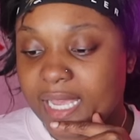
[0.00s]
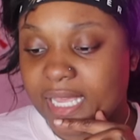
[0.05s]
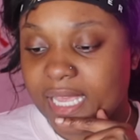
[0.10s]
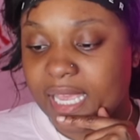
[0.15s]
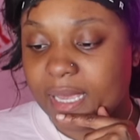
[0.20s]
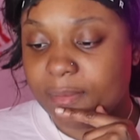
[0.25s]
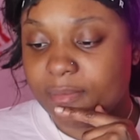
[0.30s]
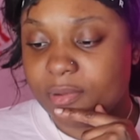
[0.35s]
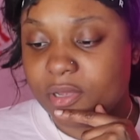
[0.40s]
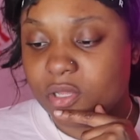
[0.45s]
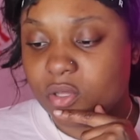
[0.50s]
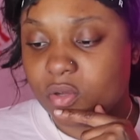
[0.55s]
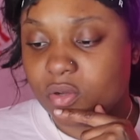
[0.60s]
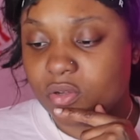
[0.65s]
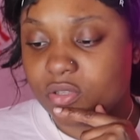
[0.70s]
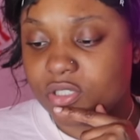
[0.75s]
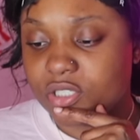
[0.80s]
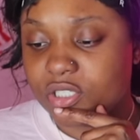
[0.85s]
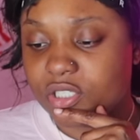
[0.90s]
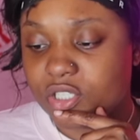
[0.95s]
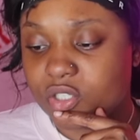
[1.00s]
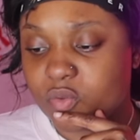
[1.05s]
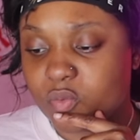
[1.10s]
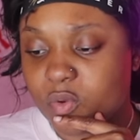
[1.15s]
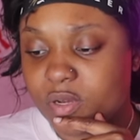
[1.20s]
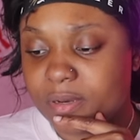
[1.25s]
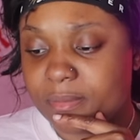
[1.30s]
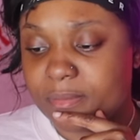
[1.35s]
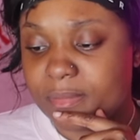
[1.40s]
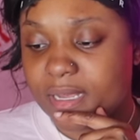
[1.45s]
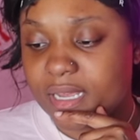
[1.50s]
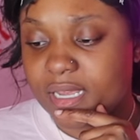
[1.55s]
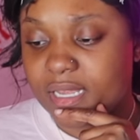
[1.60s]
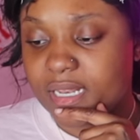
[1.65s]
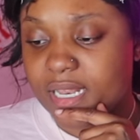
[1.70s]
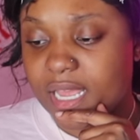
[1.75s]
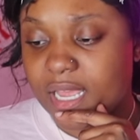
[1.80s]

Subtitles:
I can't be loyal to just one man.